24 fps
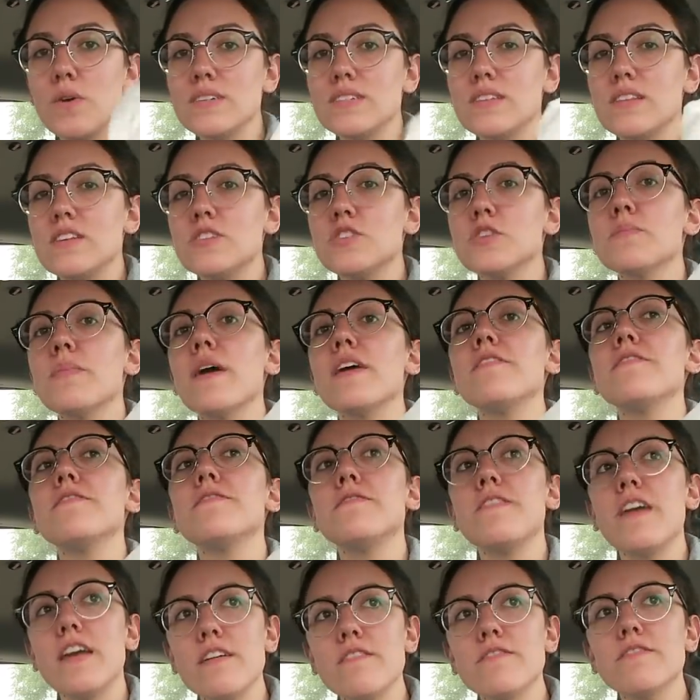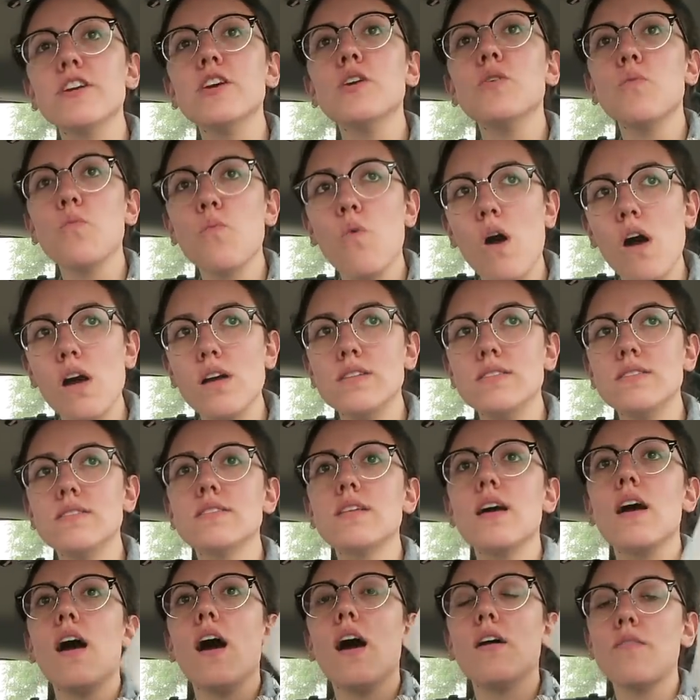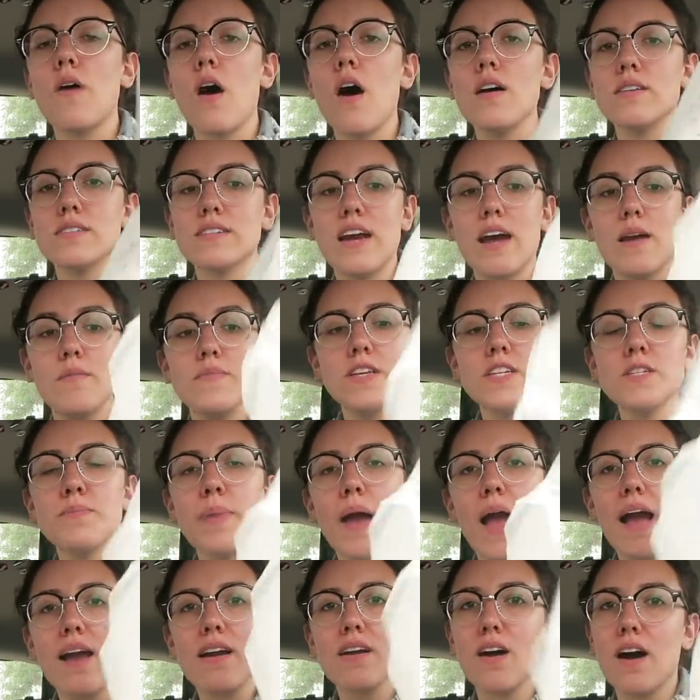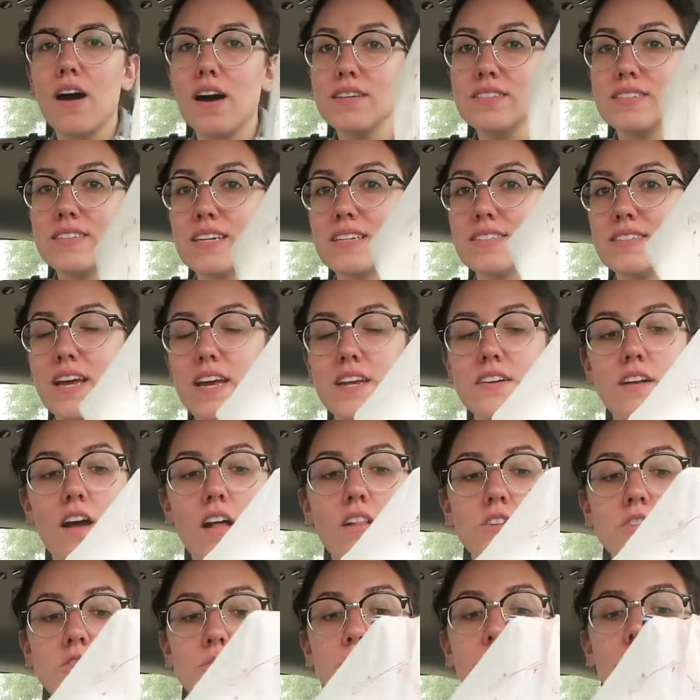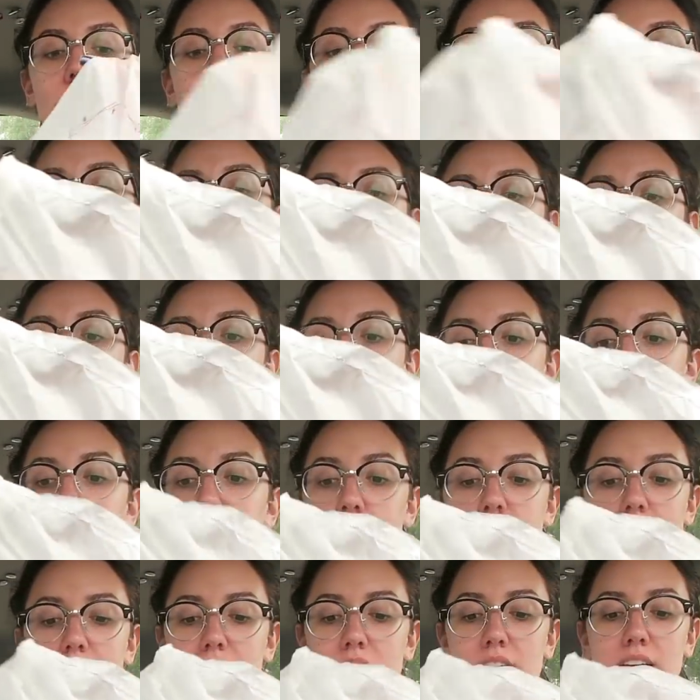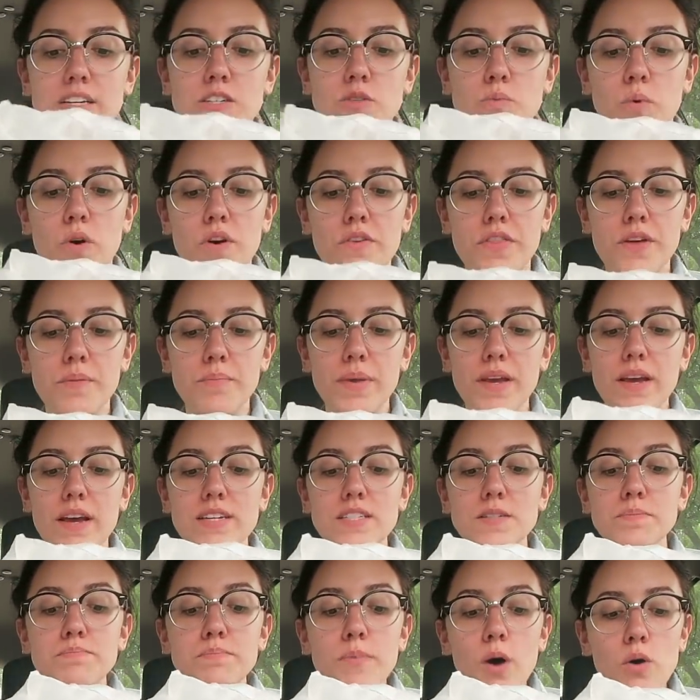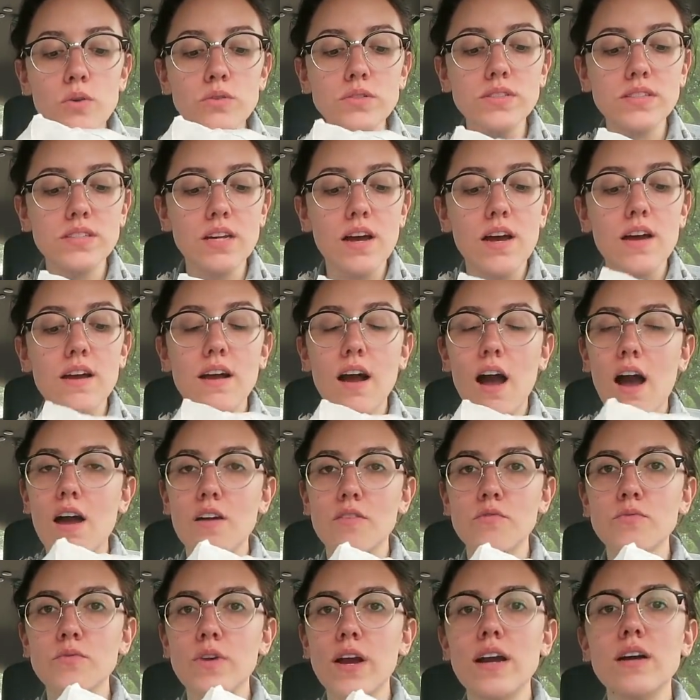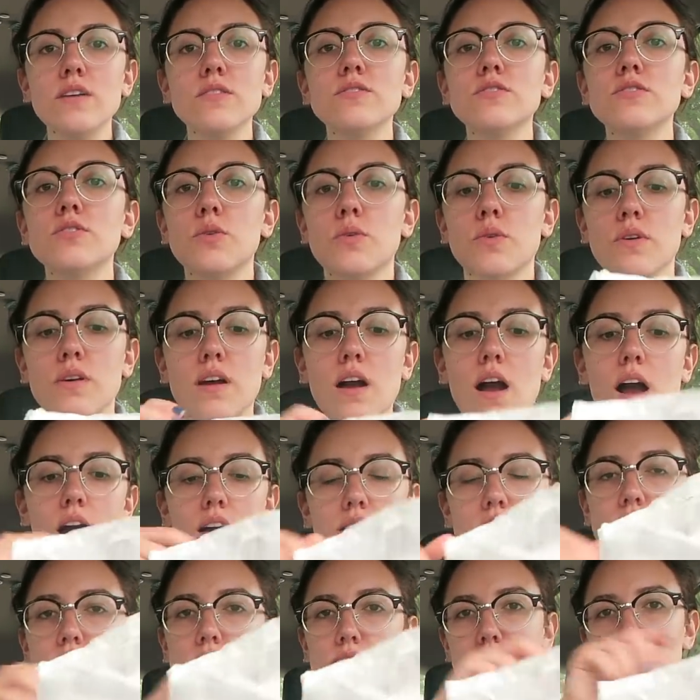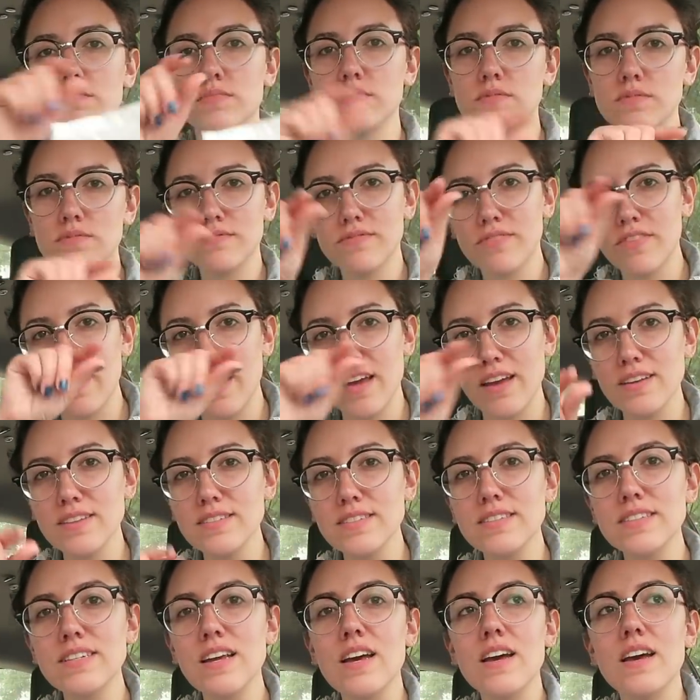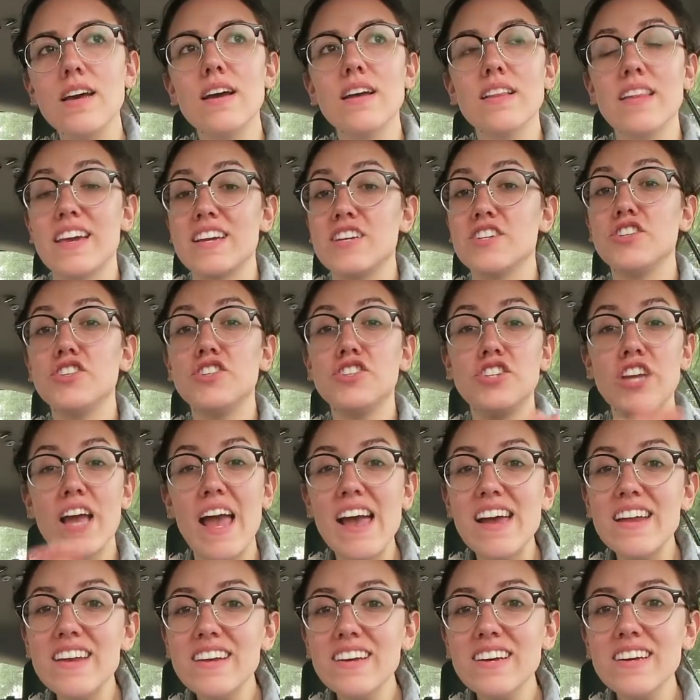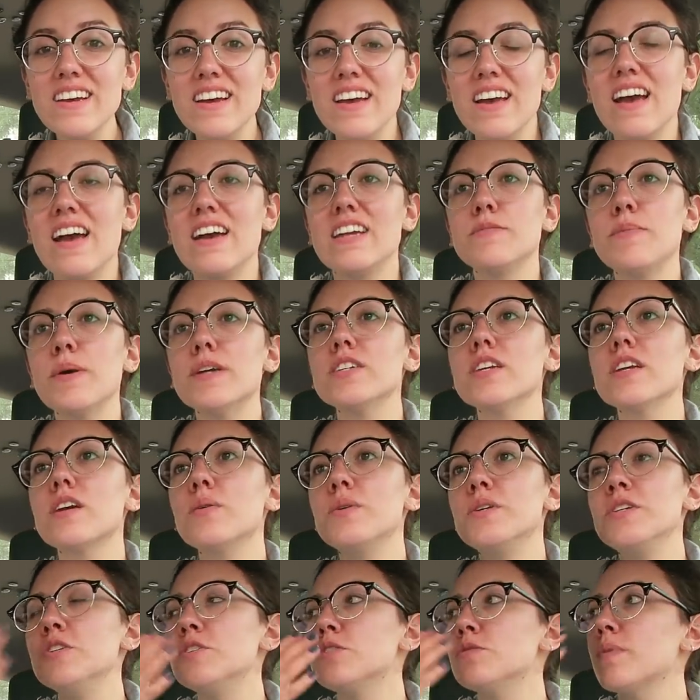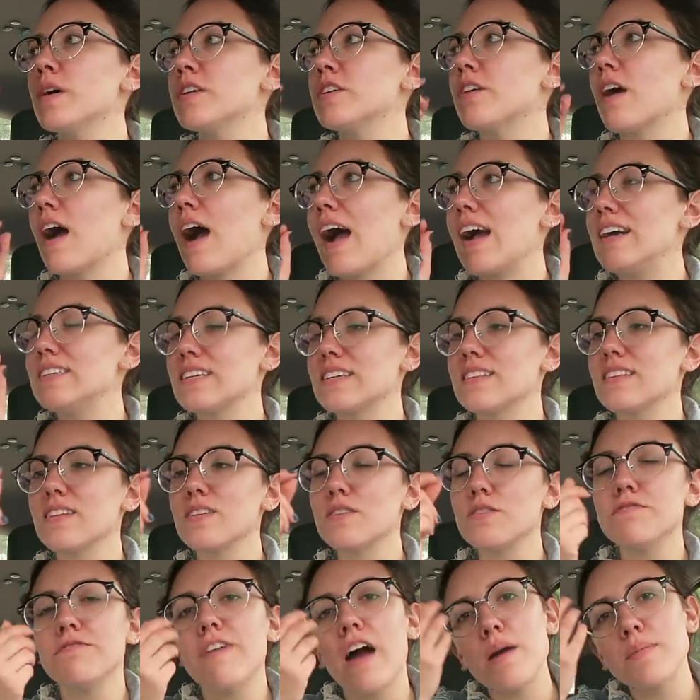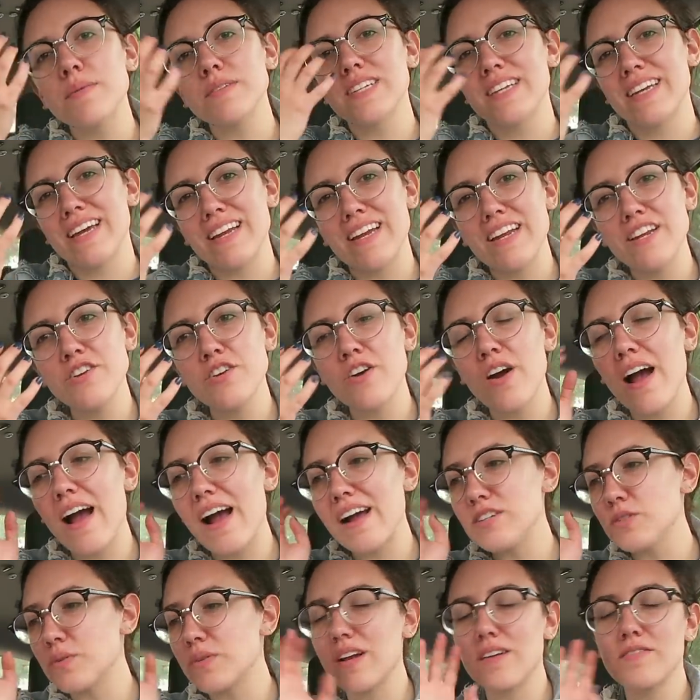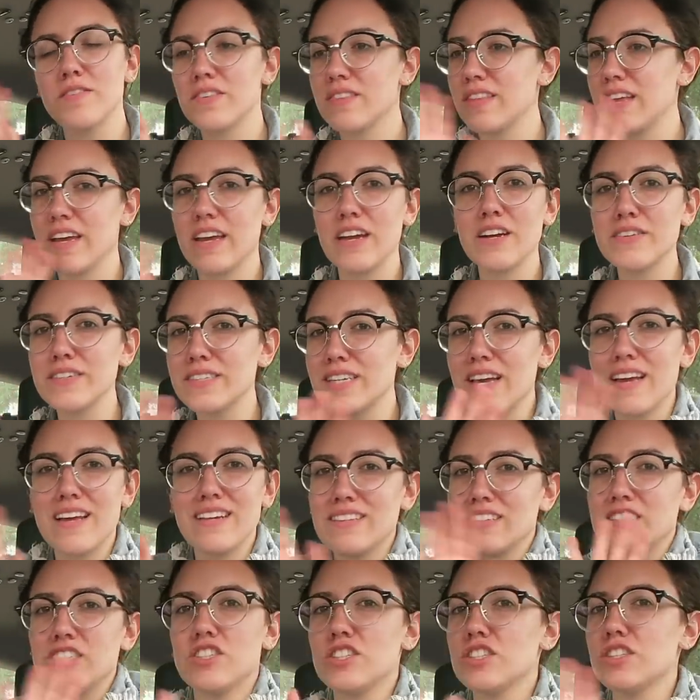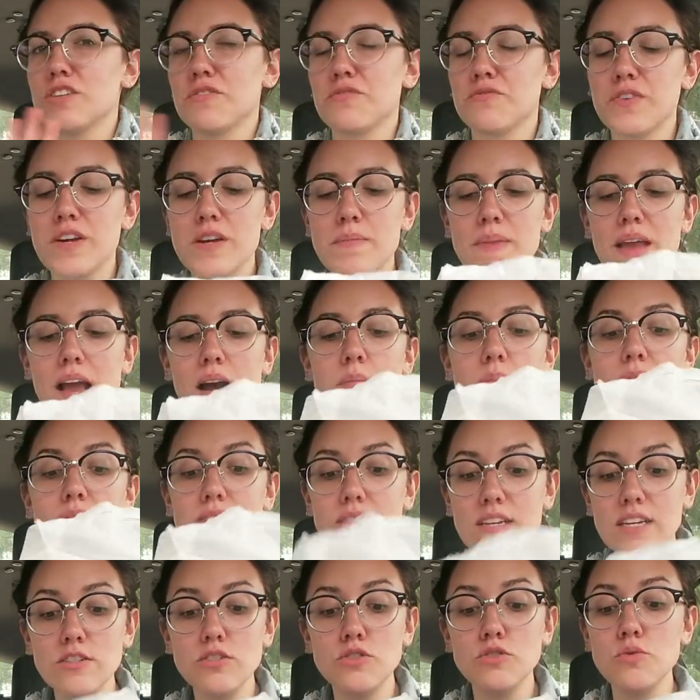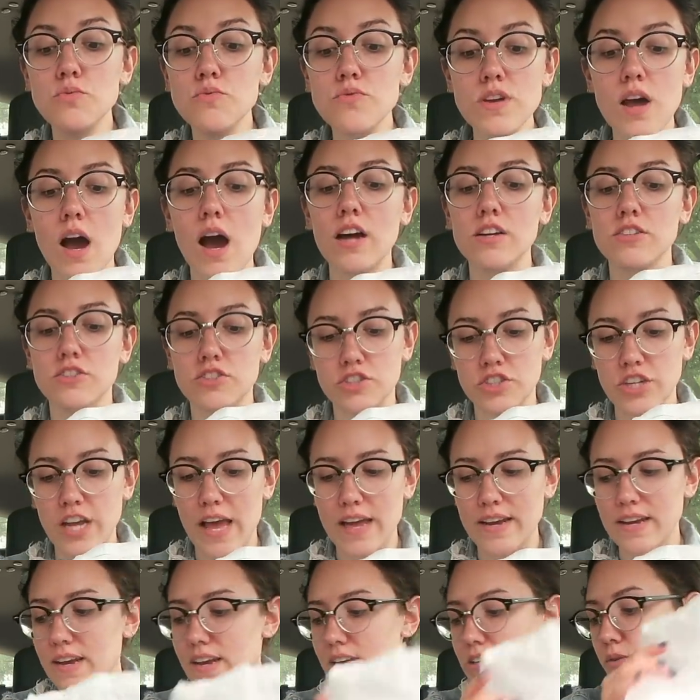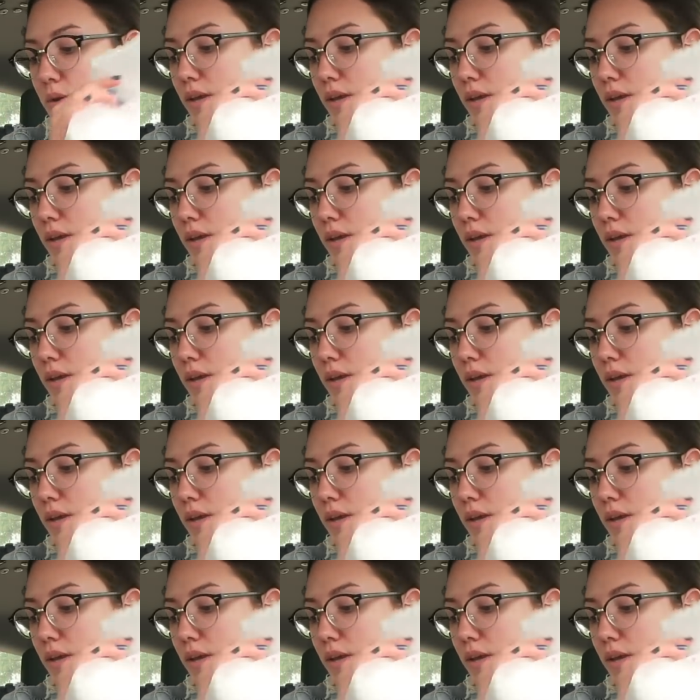ones. These are my favorite ones of all time. This pack costs like $10, but I personally think it's worth it because most cotton rounds or cotton things like shed, And especially when you use them on your eyes, like the little fibers that get in your eyes or whatever, and they irritate and they just like freak me out, but these do not shed.